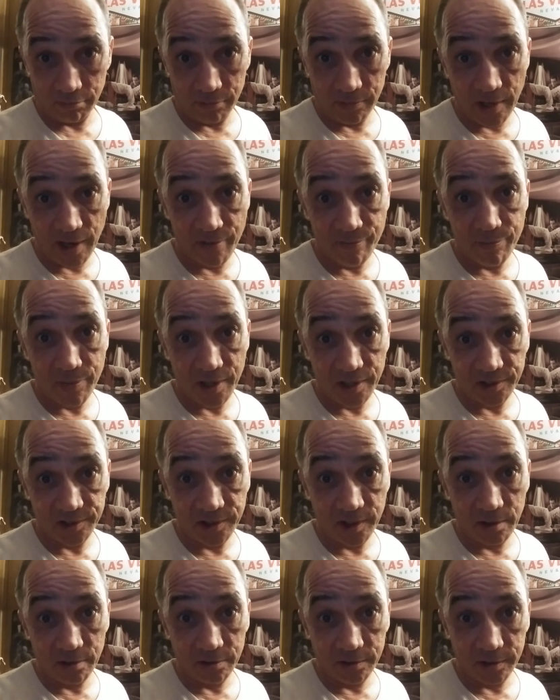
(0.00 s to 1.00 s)
And everybody's
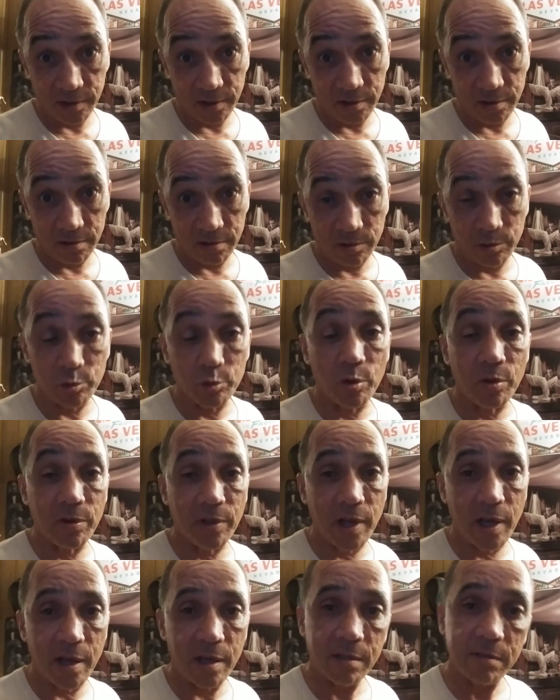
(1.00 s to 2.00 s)
guilty, you know
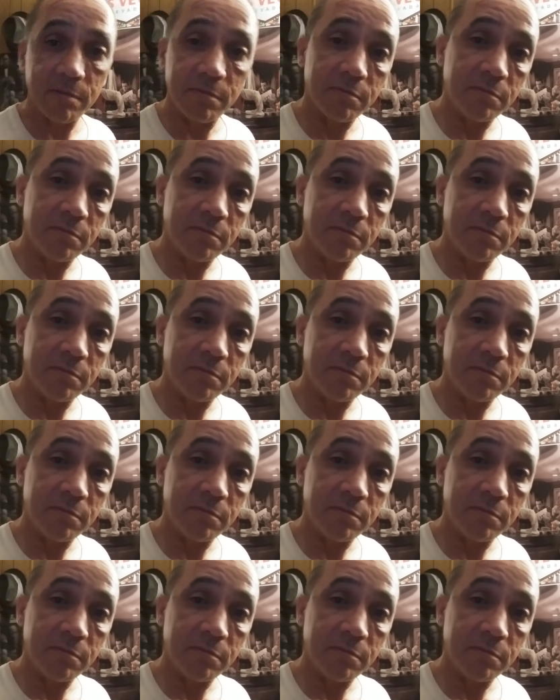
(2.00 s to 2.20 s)
that.